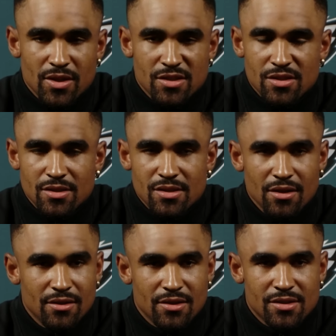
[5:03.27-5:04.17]
It's just
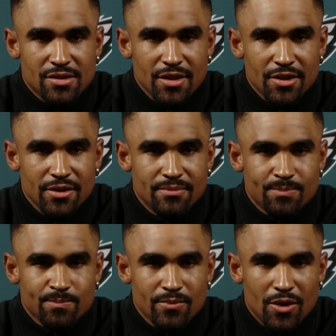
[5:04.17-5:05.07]
extended
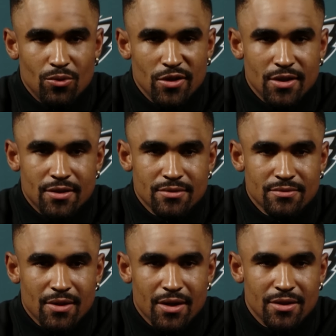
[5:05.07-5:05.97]
a week.
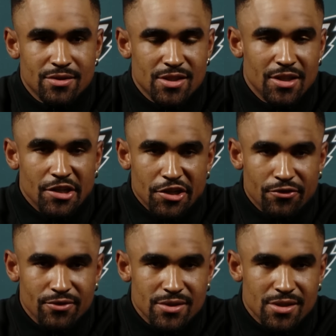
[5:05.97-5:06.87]
I didn't see any
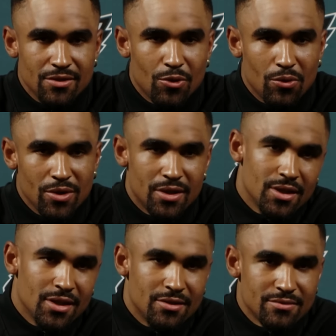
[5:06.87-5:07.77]
difference in what we
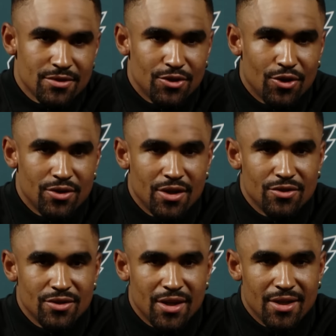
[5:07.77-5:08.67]
did, you know, the
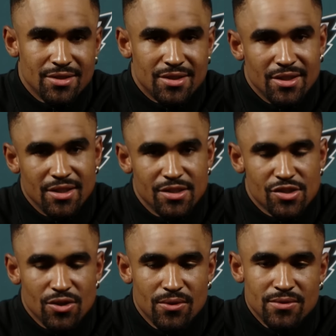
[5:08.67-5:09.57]
other days than this.
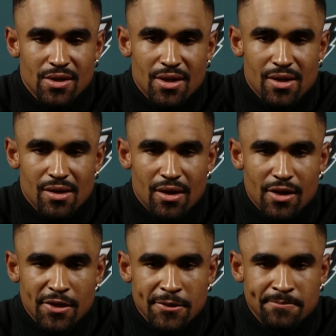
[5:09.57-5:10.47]
So, you
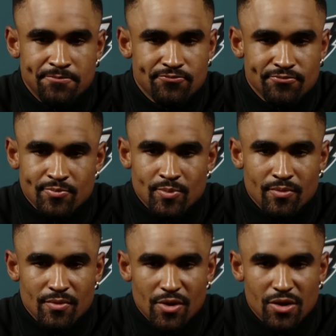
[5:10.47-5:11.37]
know,
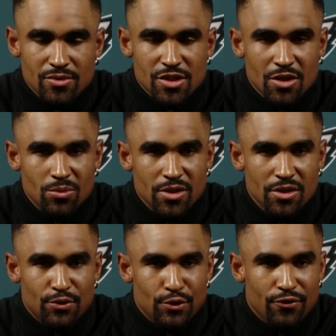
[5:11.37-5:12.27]
it was something we
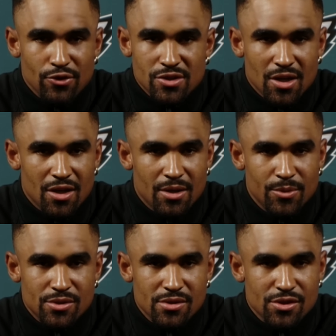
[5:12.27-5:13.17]
did for the first time.
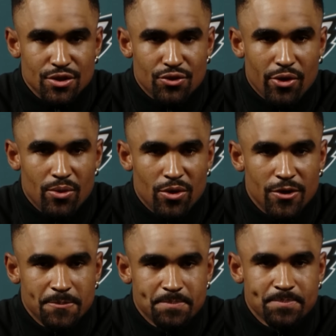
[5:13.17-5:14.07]
It's great work.